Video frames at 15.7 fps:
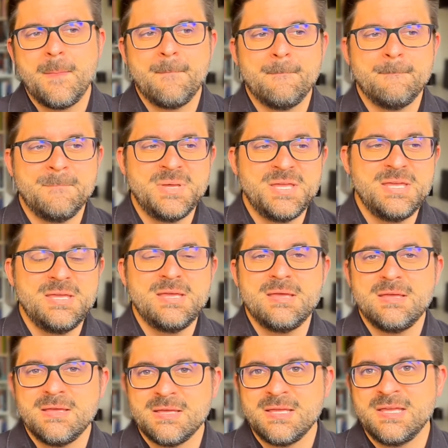B
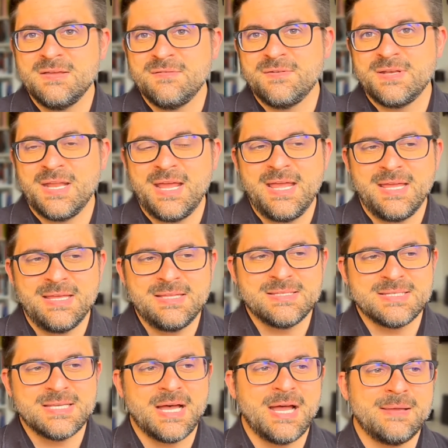given A
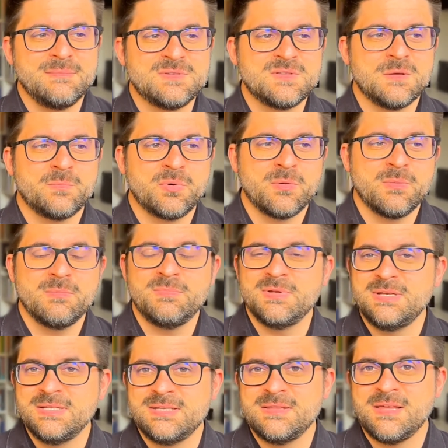times the
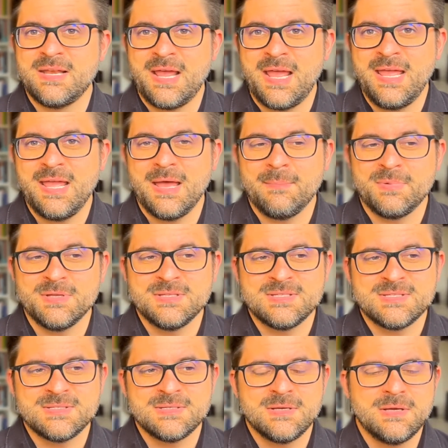probability that A
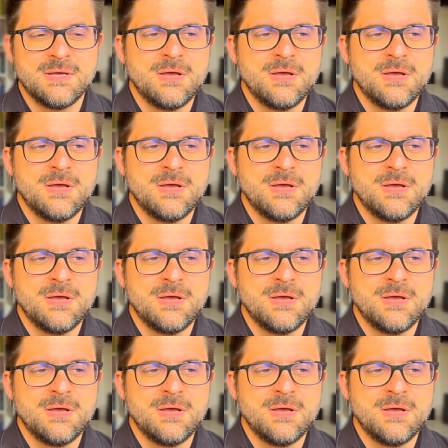happens